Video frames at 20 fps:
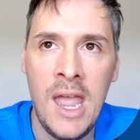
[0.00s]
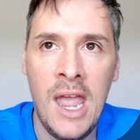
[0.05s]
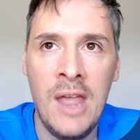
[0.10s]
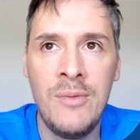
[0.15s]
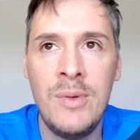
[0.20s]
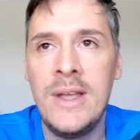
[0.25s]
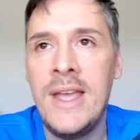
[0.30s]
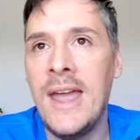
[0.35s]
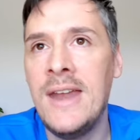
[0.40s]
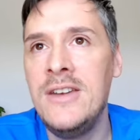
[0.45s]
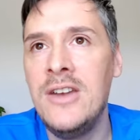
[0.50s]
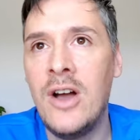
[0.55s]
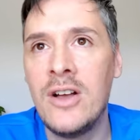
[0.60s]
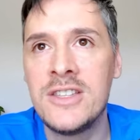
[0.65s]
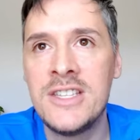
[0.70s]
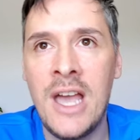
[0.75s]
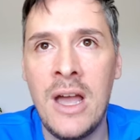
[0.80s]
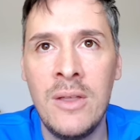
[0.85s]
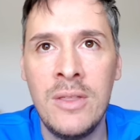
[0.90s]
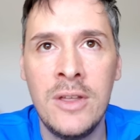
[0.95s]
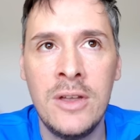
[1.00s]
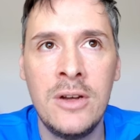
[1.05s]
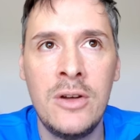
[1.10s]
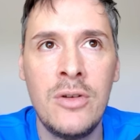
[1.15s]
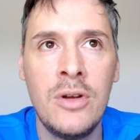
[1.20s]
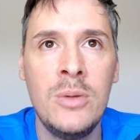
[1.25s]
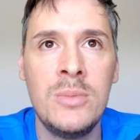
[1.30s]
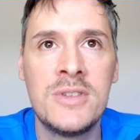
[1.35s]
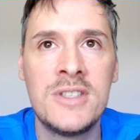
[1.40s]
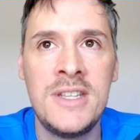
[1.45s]
if we get knocked out of the
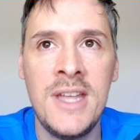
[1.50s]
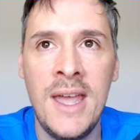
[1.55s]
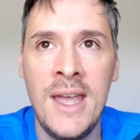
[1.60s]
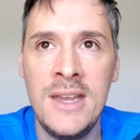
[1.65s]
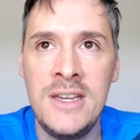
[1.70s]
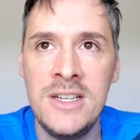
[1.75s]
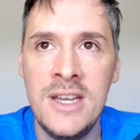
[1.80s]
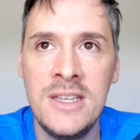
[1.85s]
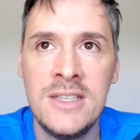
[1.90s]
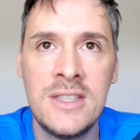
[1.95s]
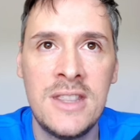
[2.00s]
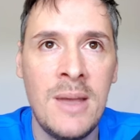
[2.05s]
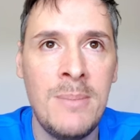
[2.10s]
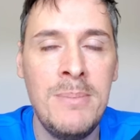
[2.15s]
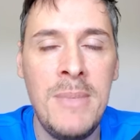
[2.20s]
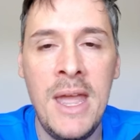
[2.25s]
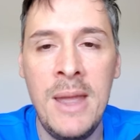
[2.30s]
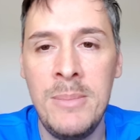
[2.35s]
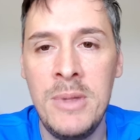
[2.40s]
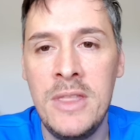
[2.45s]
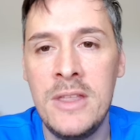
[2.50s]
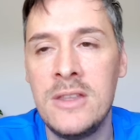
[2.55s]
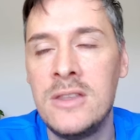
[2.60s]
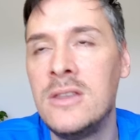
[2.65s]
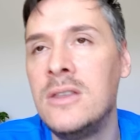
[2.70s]
group stages, then maybe